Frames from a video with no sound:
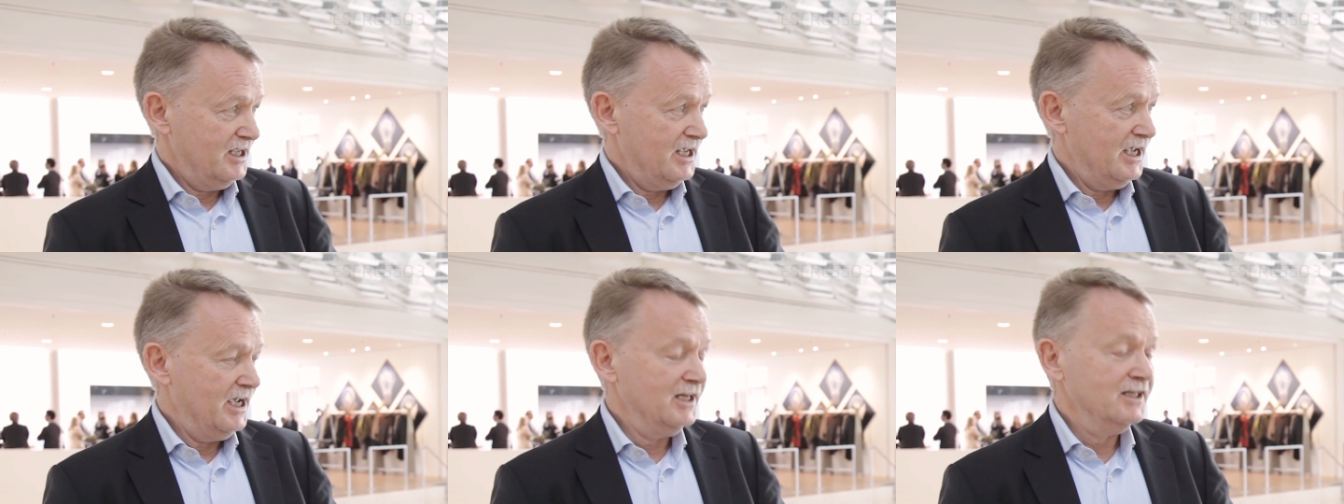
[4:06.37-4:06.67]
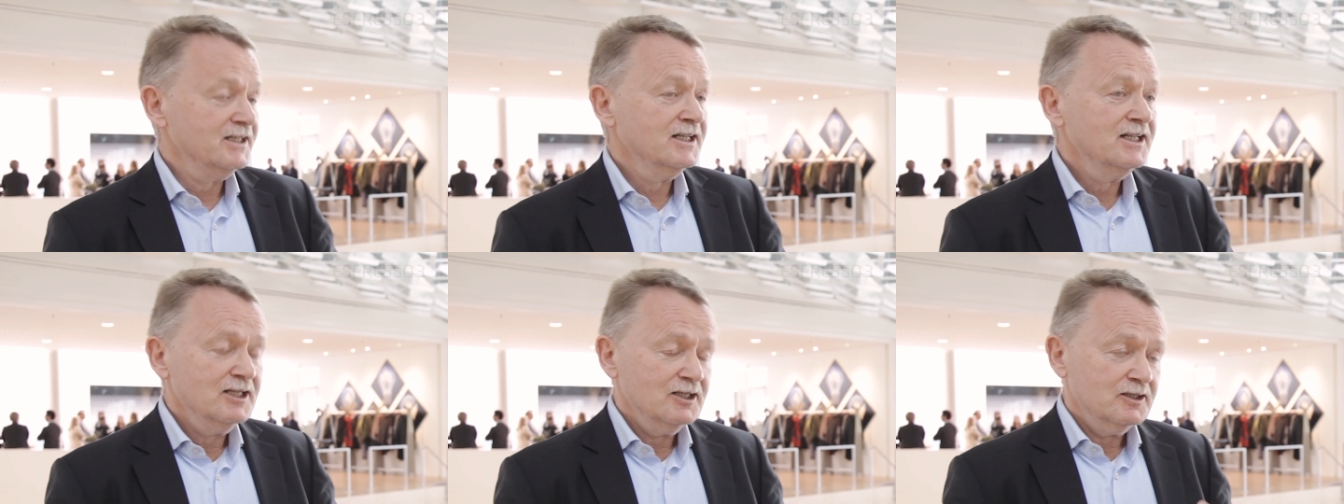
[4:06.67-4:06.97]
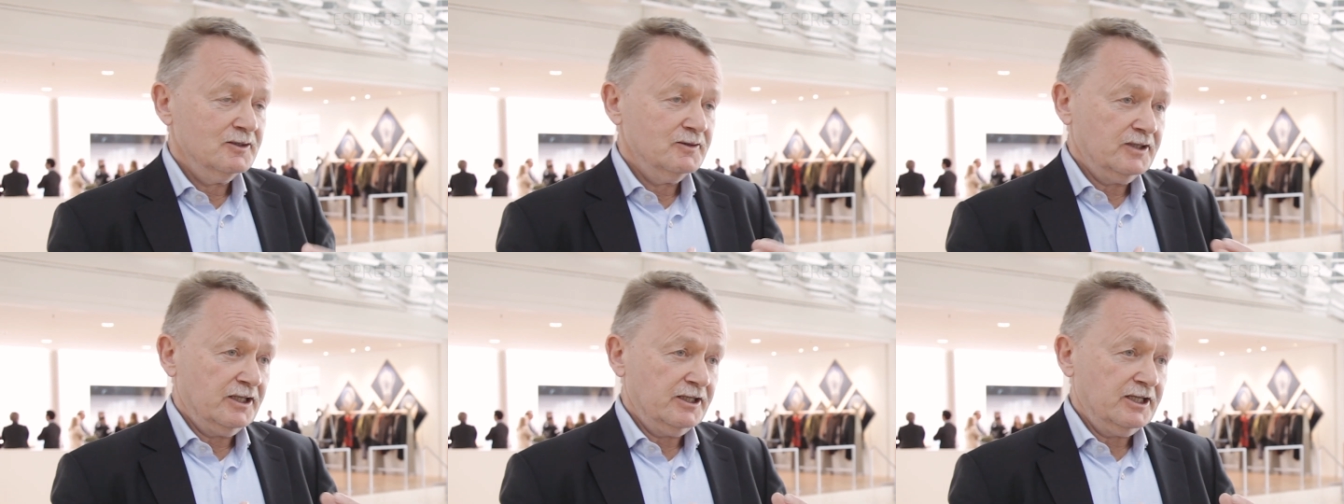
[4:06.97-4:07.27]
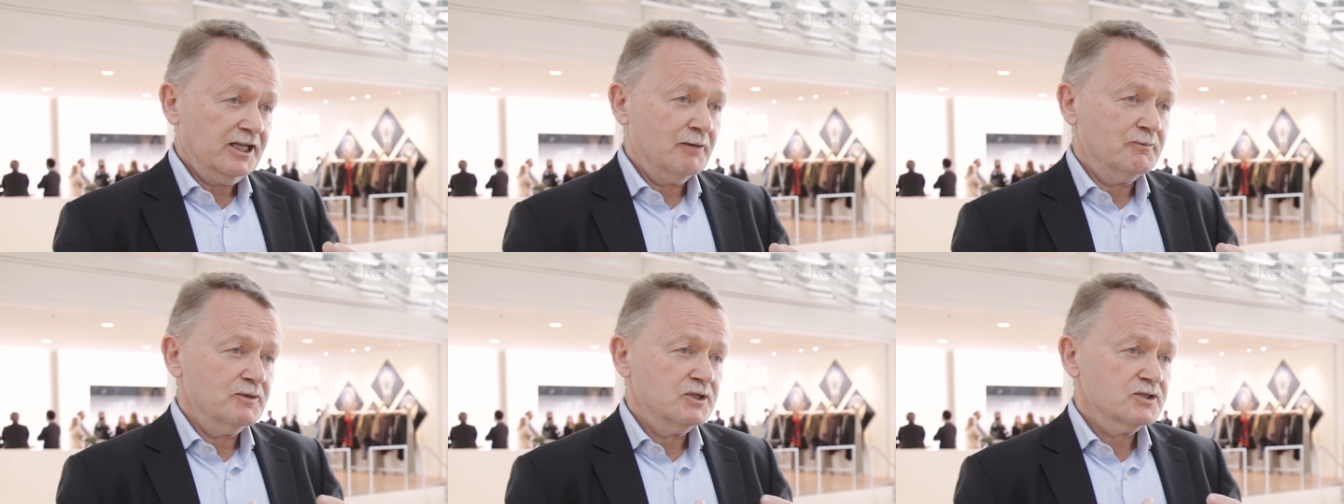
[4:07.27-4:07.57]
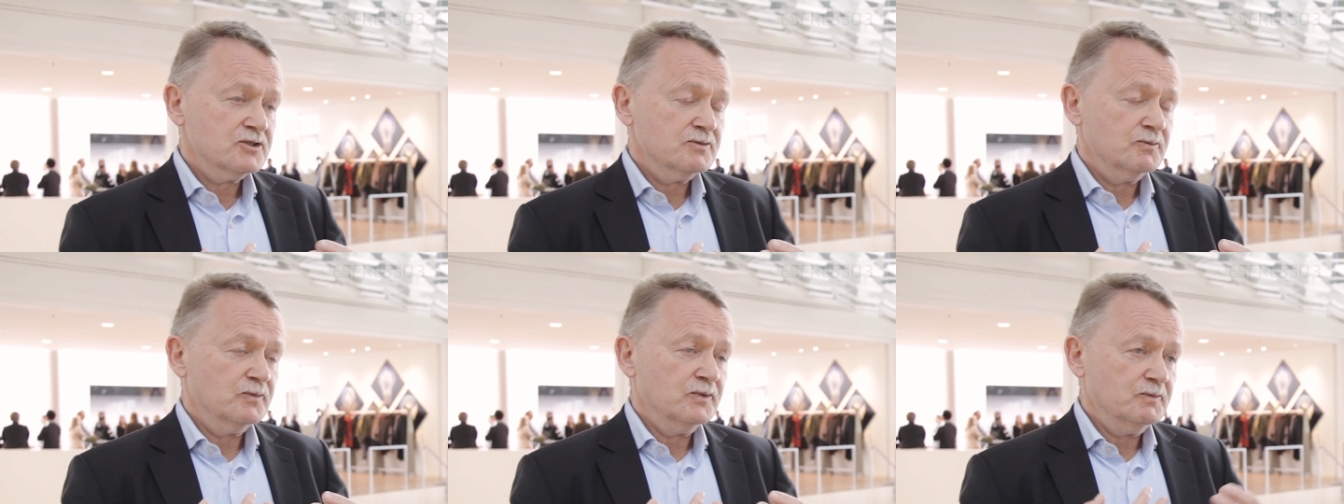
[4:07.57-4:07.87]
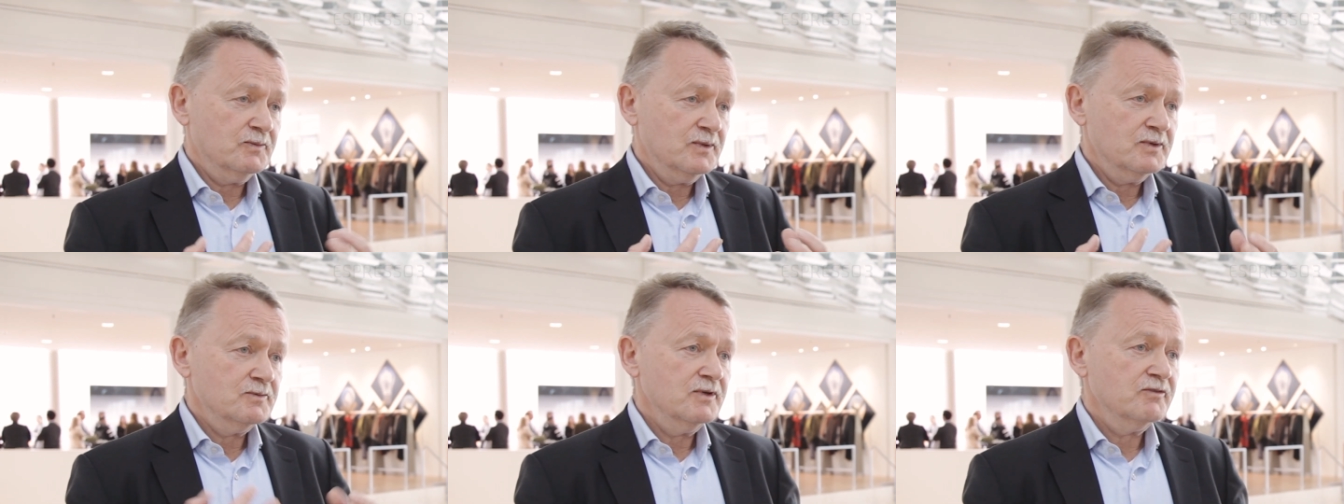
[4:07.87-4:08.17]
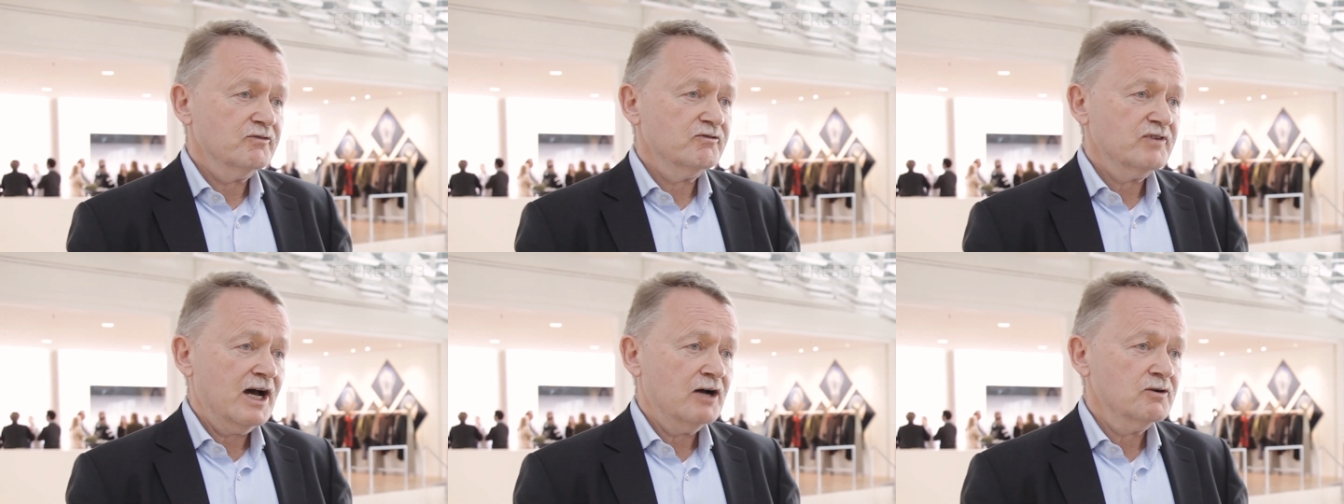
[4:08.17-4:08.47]
And yeah, we
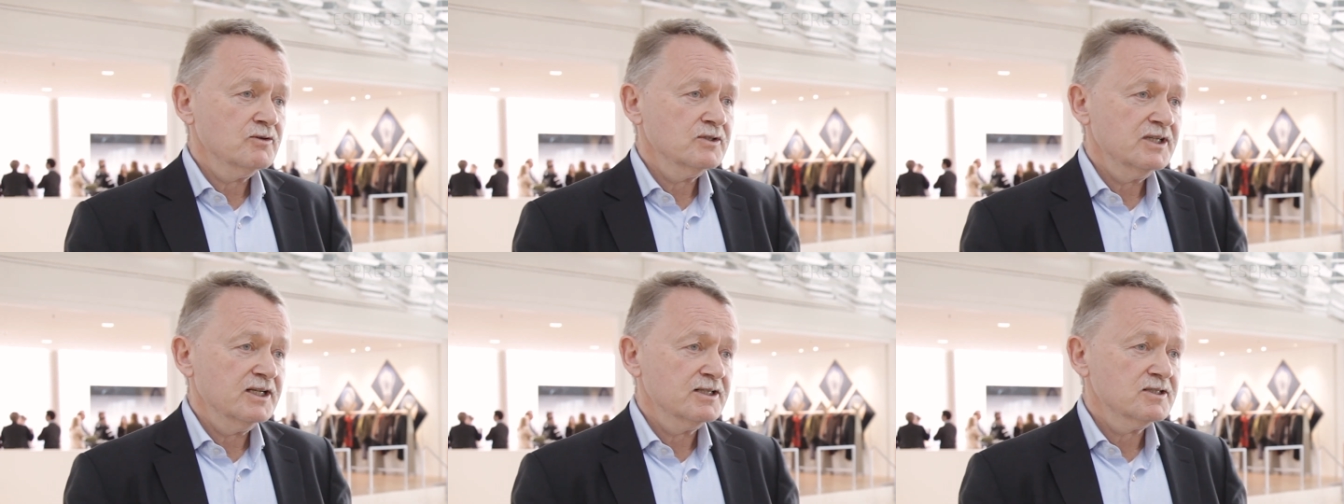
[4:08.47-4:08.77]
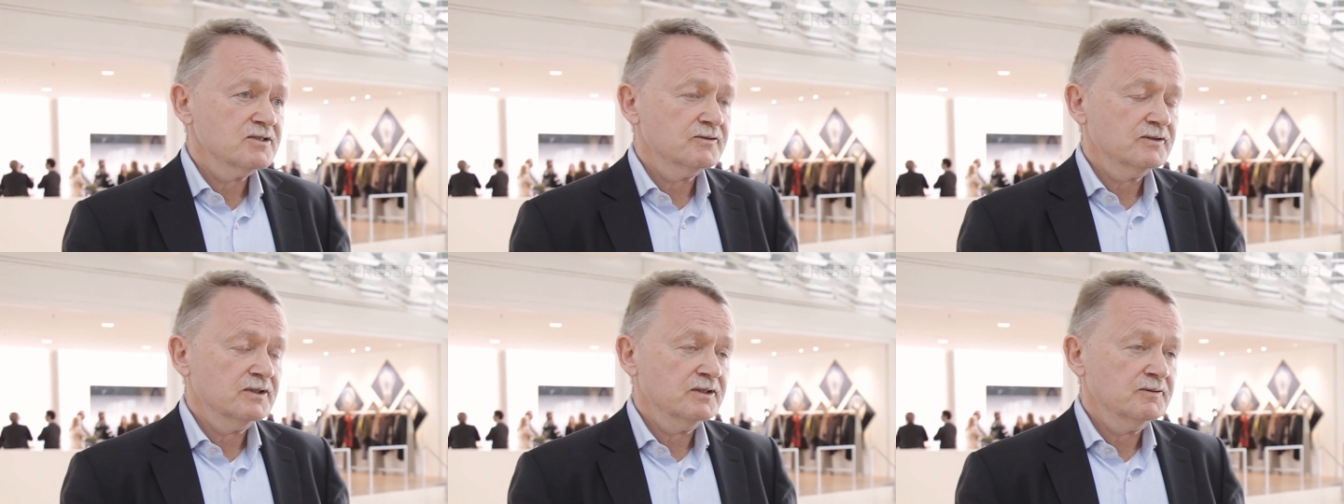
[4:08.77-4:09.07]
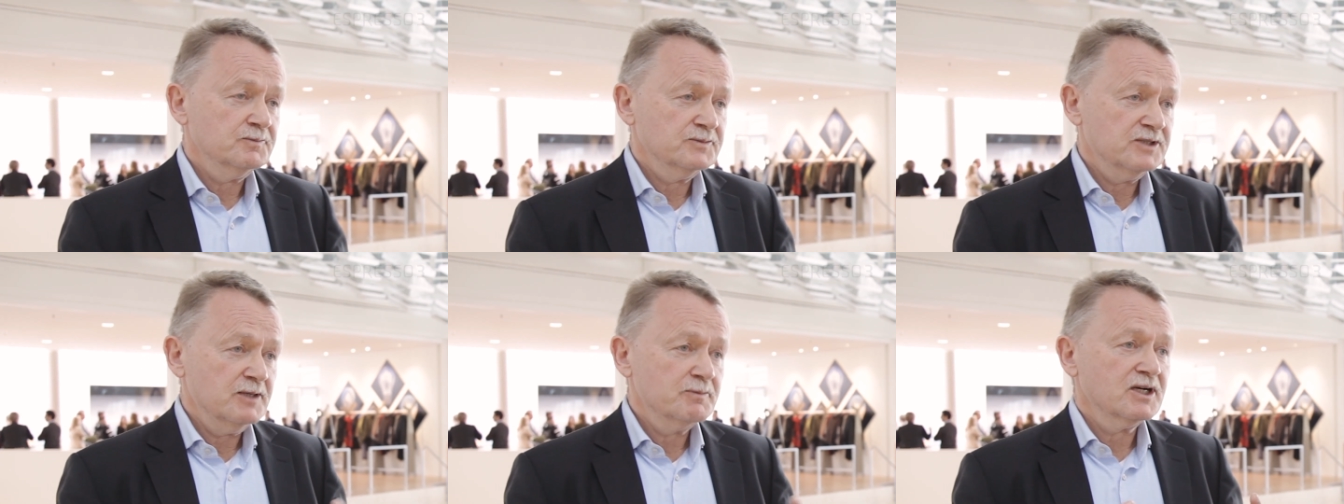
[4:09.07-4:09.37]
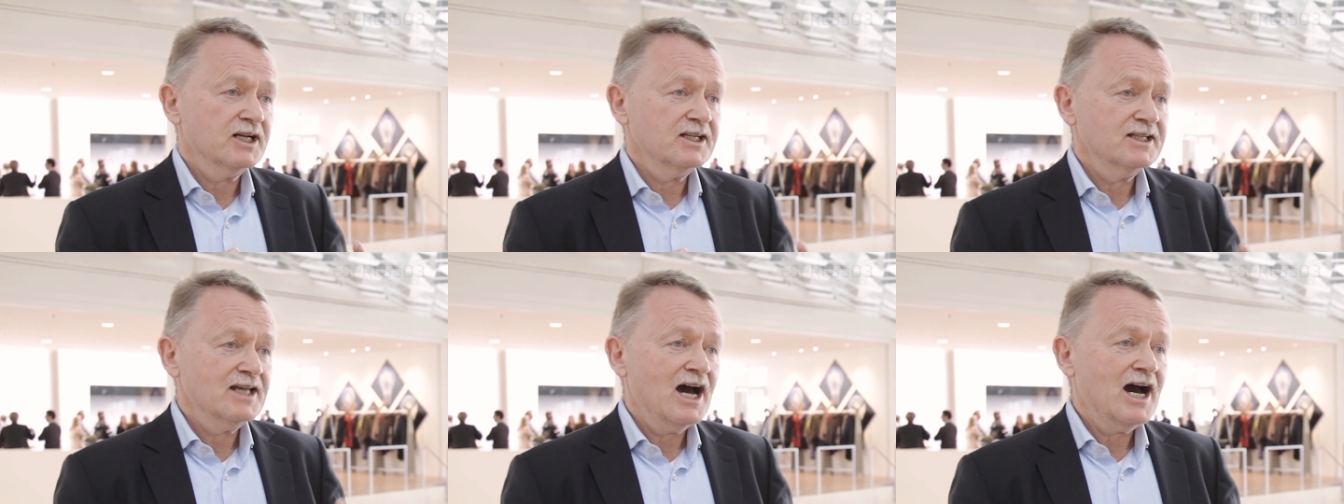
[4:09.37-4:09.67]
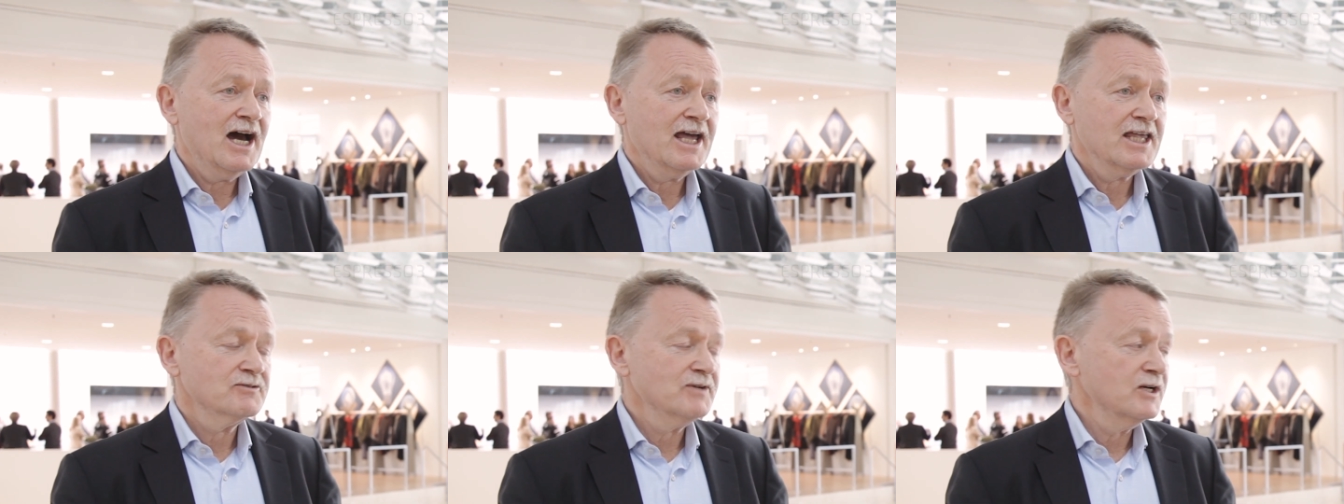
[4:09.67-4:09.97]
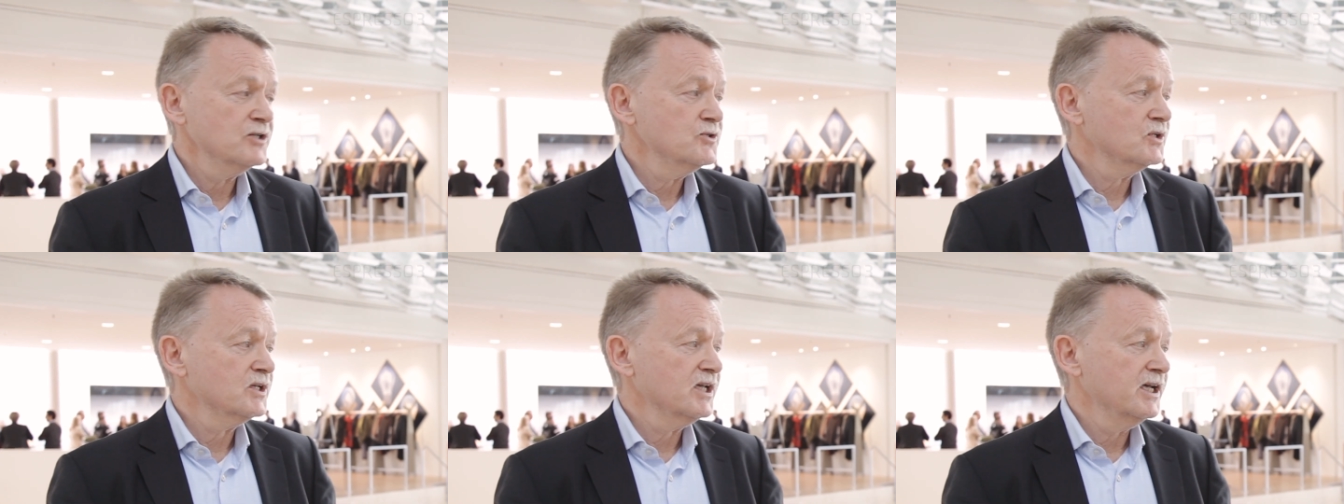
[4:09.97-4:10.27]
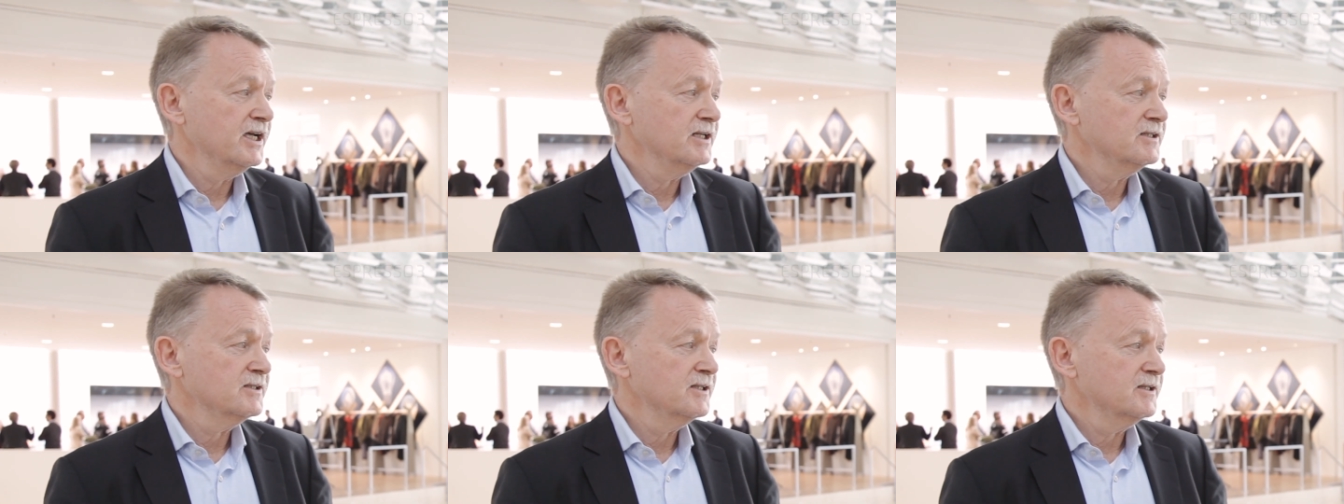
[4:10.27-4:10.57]
found that typically the higher
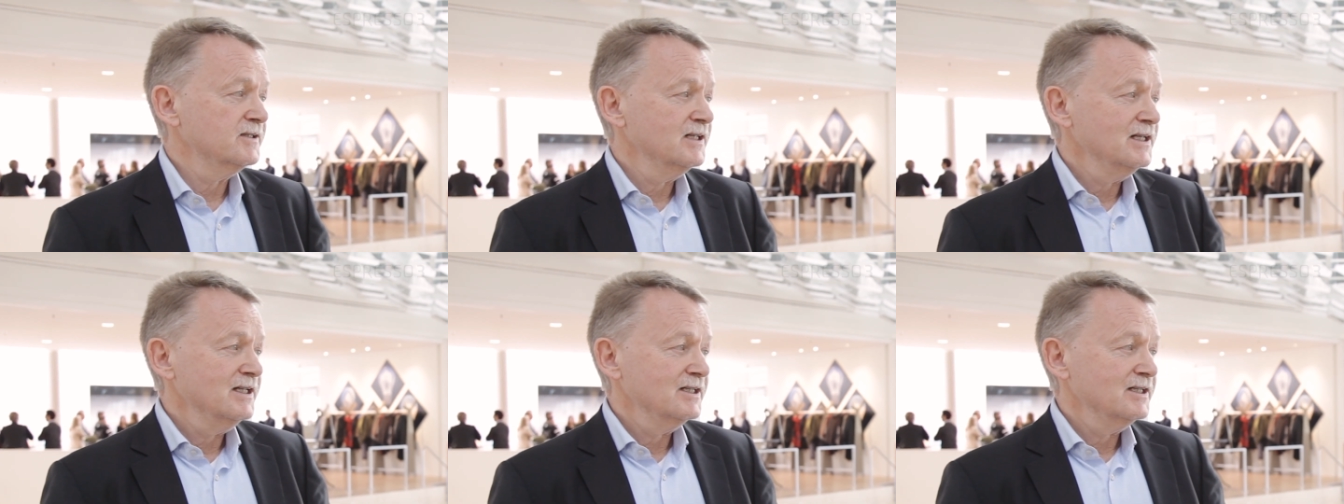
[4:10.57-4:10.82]
educated,